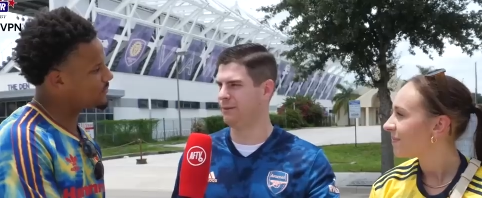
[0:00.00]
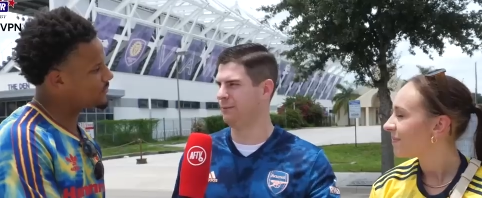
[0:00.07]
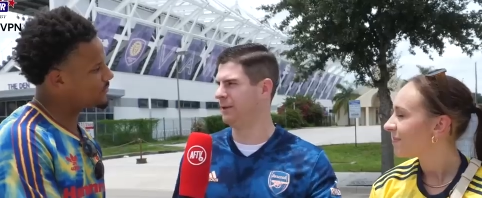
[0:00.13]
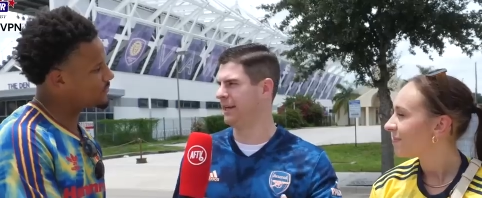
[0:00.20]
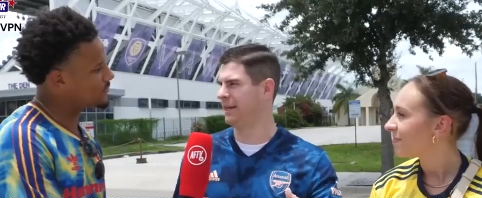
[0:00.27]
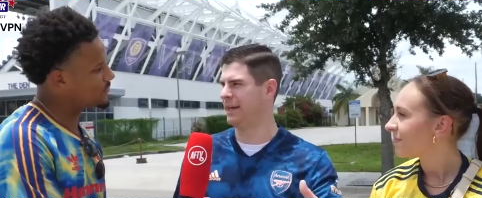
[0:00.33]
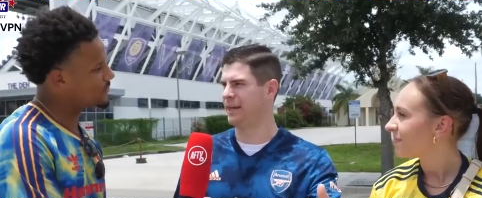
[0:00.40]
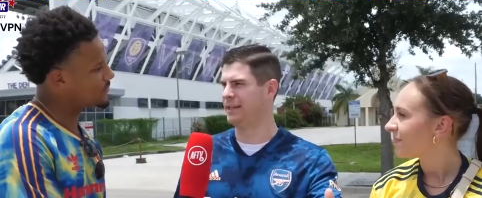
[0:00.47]
Speaker 1: someone
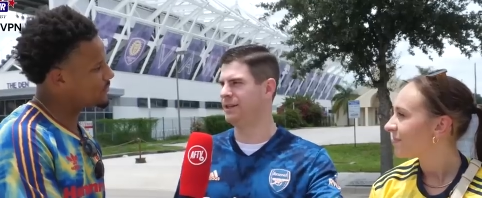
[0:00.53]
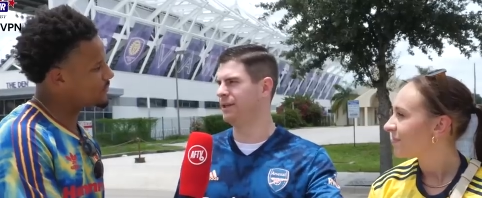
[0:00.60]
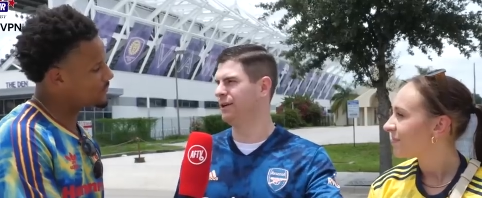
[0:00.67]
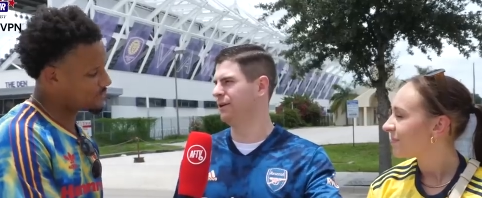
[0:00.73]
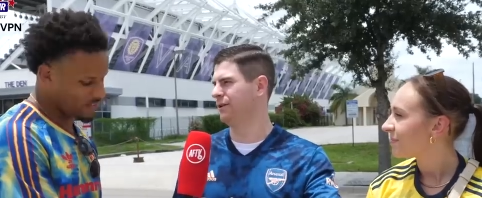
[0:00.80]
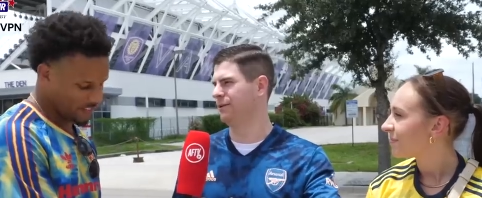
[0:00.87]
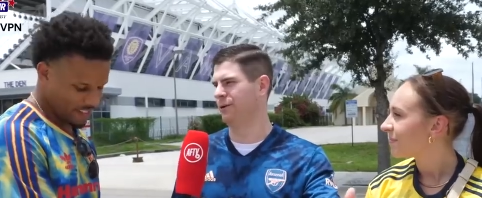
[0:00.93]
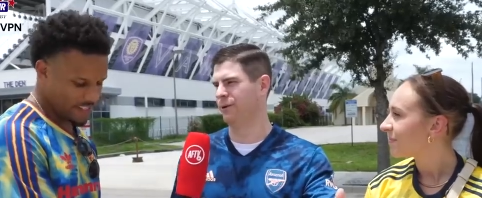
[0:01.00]
like KT
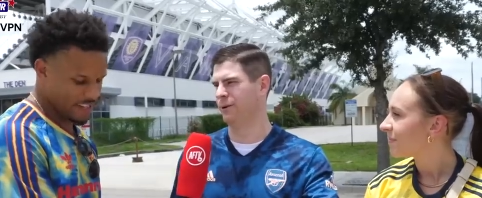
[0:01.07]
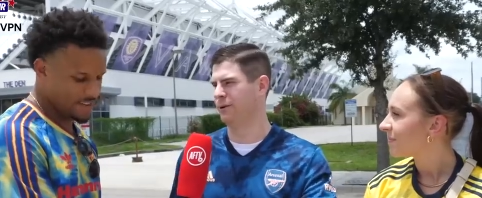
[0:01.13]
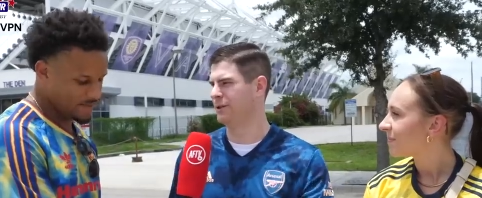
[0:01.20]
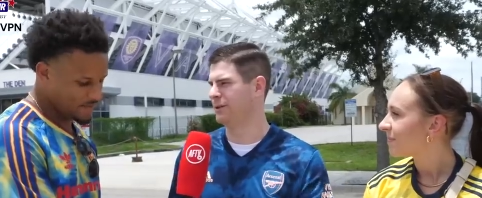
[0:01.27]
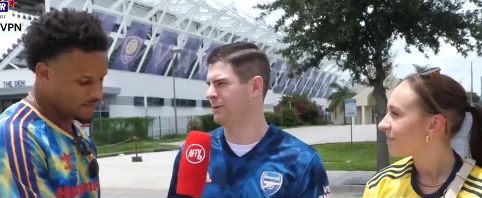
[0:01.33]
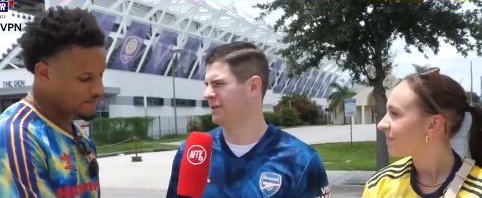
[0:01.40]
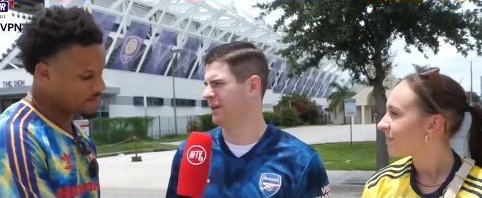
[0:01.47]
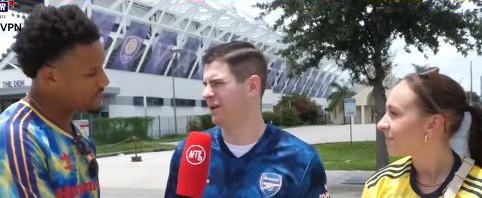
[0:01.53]
or, or yeah.
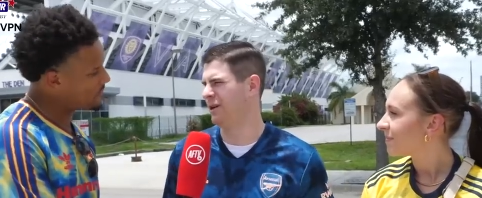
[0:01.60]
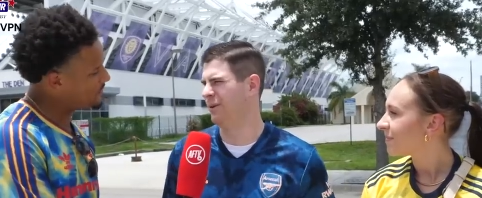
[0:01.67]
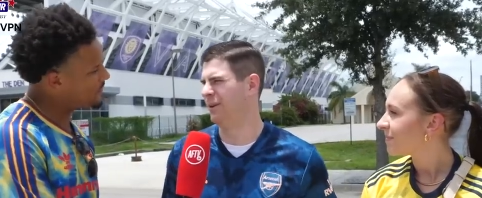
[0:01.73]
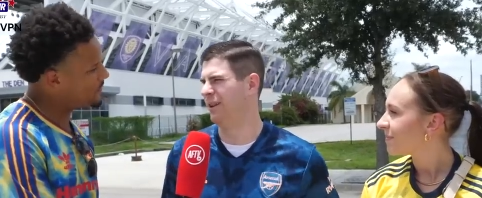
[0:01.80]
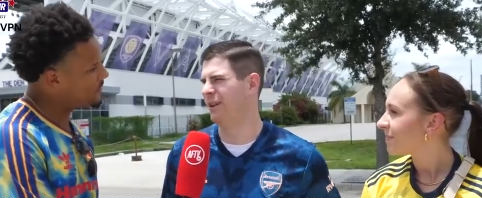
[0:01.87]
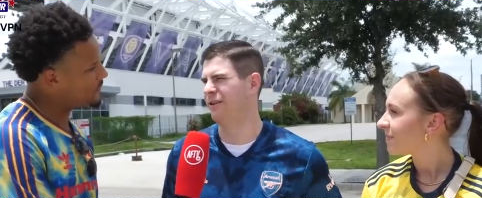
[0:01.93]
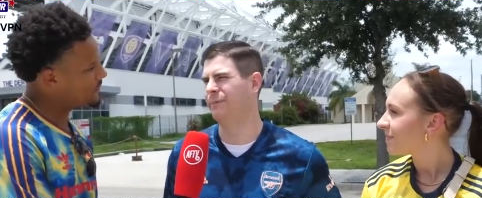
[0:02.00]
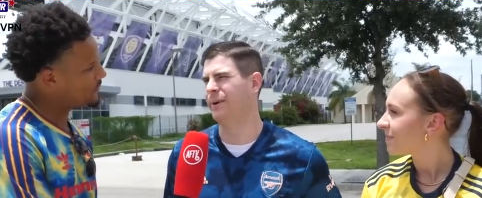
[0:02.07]
Zinchenko on
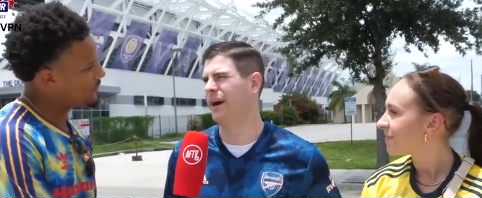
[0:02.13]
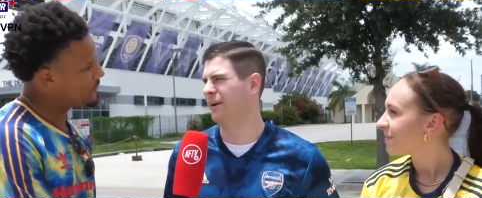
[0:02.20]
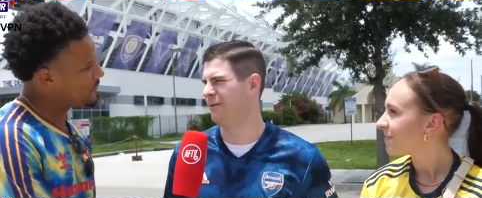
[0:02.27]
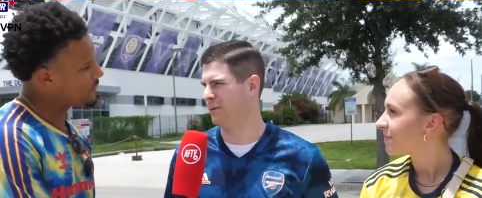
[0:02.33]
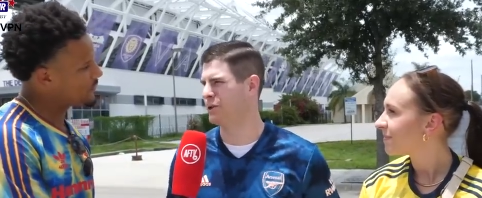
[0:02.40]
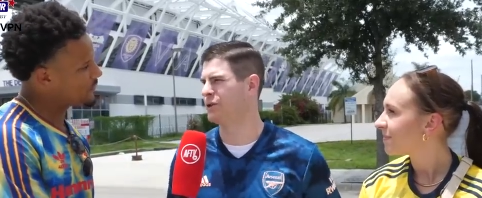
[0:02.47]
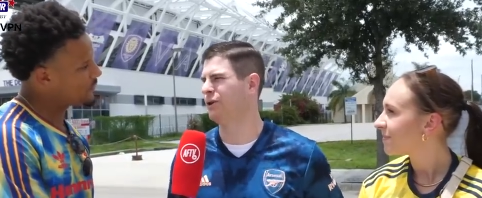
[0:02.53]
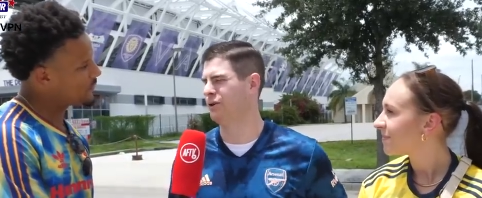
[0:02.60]
the left back
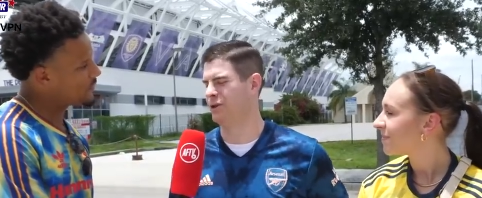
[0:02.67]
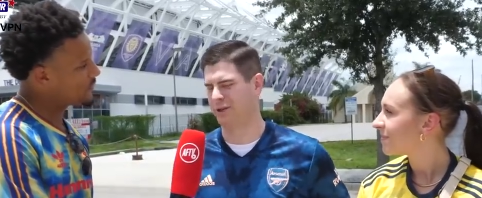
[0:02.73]
for sure.